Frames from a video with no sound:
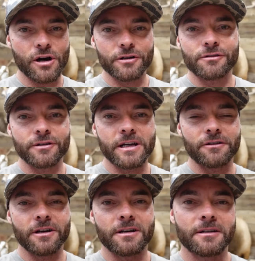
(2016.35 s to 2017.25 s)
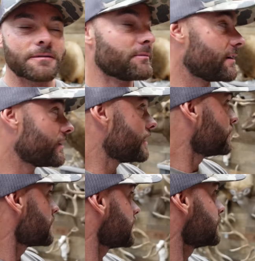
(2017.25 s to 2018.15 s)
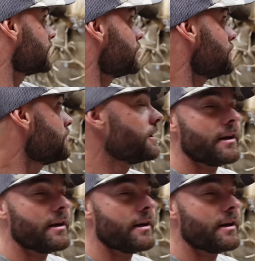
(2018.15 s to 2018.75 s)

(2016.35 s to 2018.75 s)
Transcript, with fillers: archery elk hunting, my favorite thing to do.